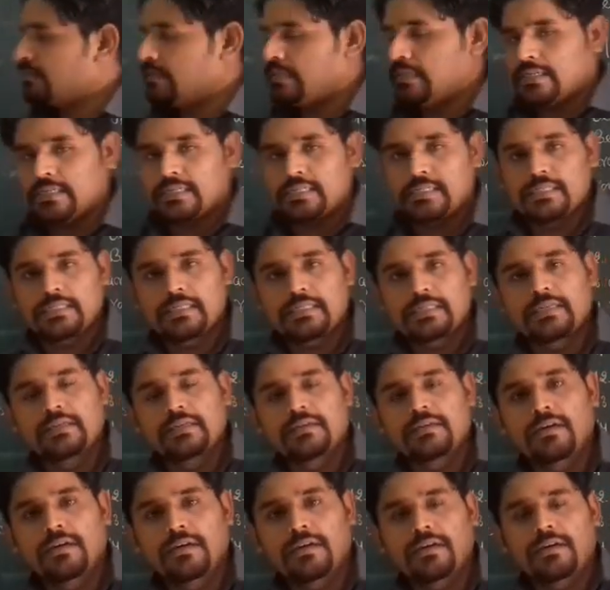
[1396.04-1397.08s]
this
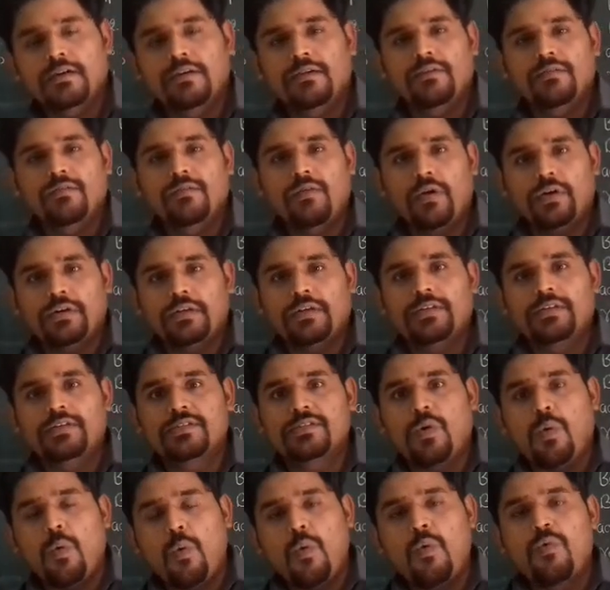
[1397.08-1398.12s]
water
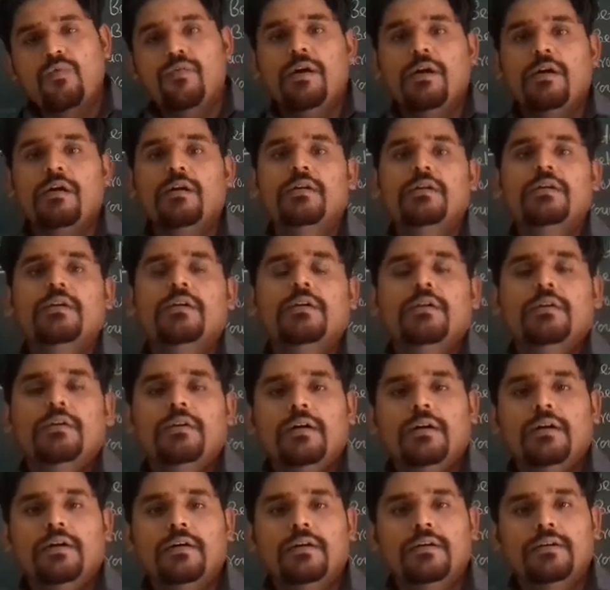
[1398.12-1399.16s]
is over
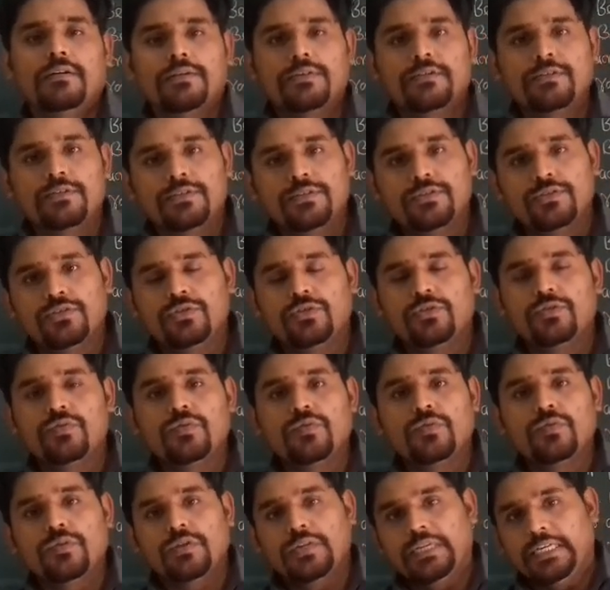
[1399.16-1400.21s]

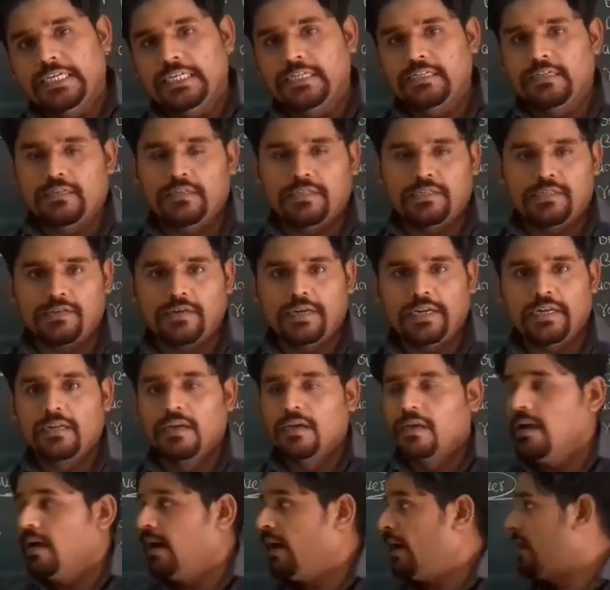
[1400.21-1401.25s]
2 liters, right?
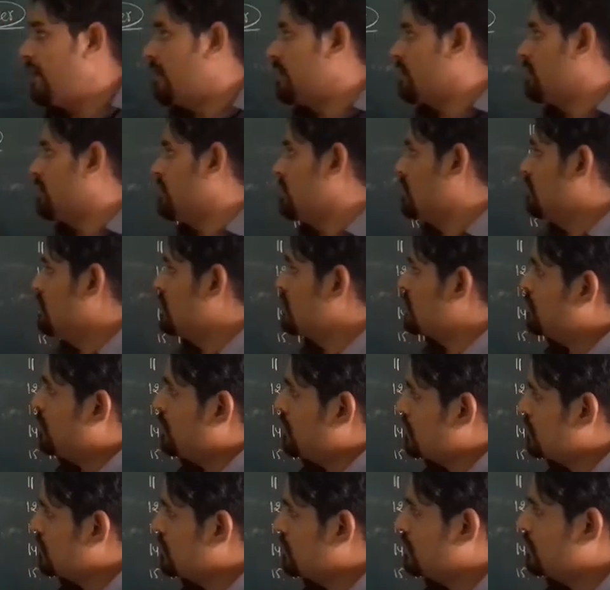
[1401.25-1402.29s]
And this
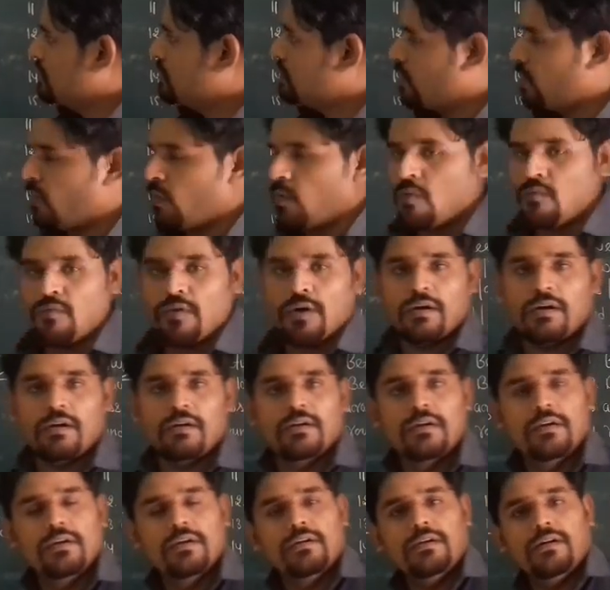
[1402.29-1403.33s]
person is over
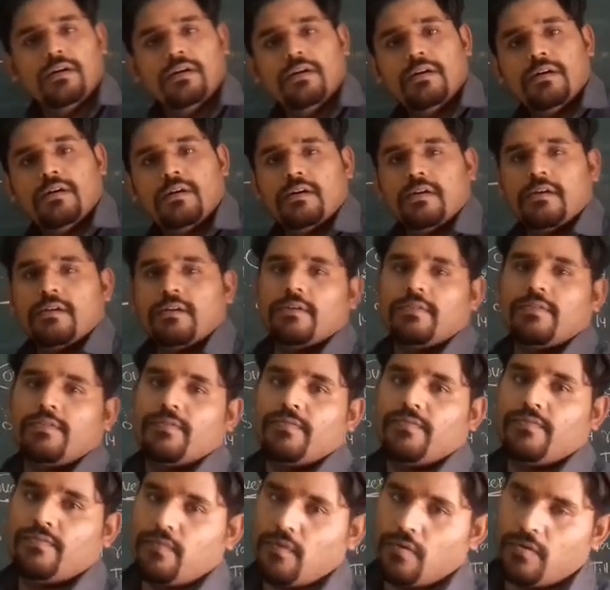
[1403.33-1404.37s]

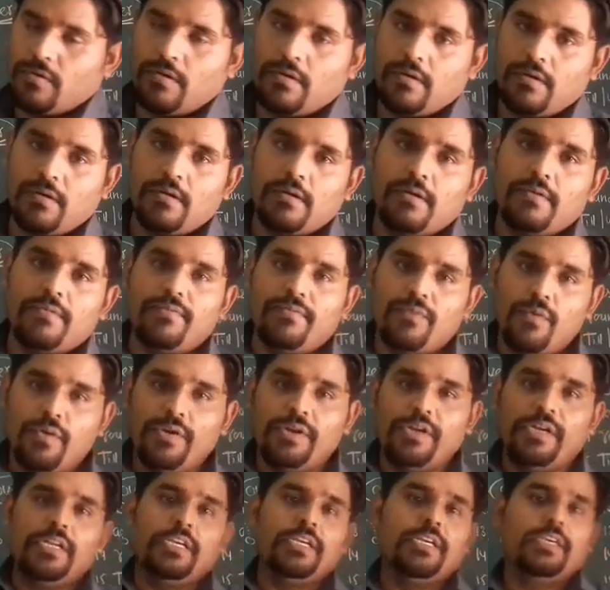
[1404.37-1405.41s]

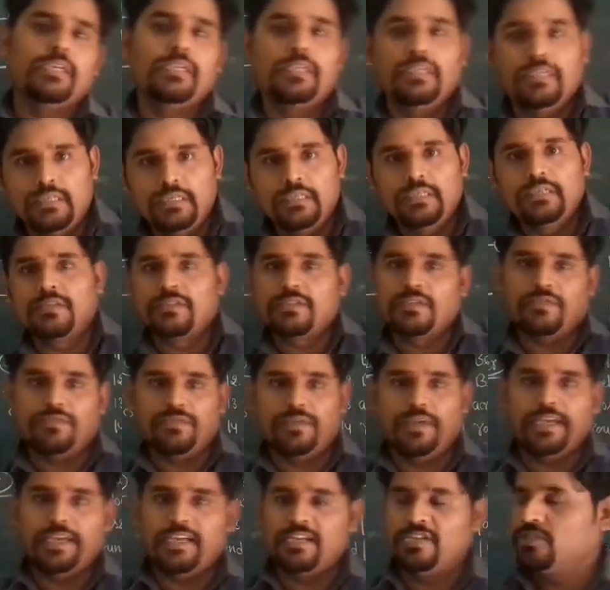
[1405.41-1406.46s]
40 years of
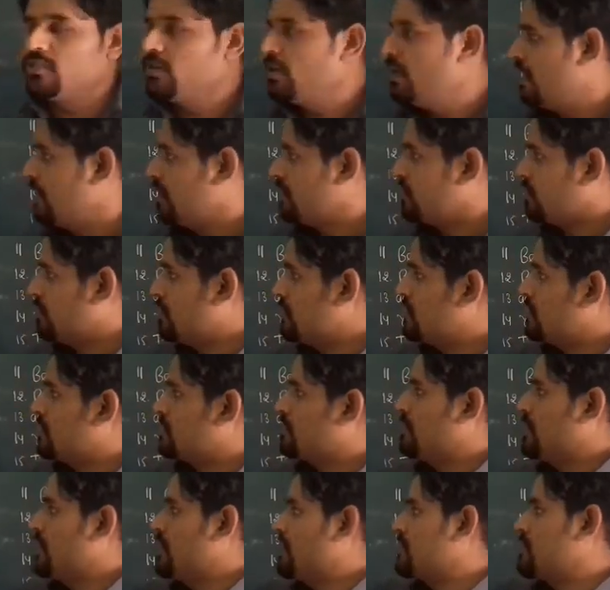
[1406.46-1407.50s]
age. So this
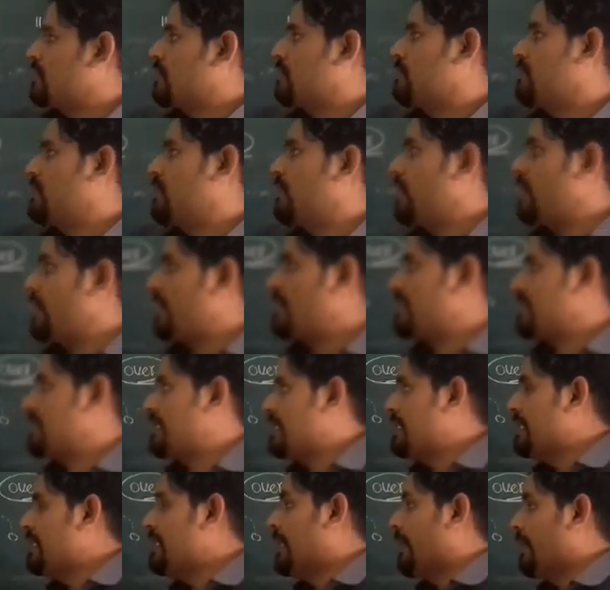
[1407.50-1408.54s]
means something
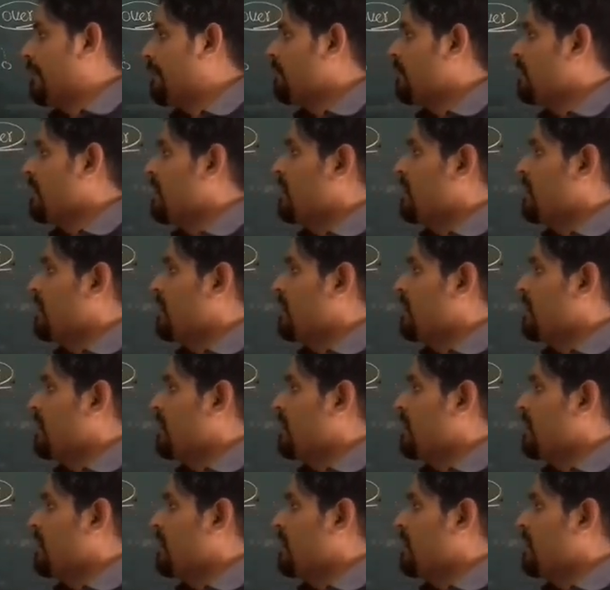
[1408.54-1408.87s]
exceeding,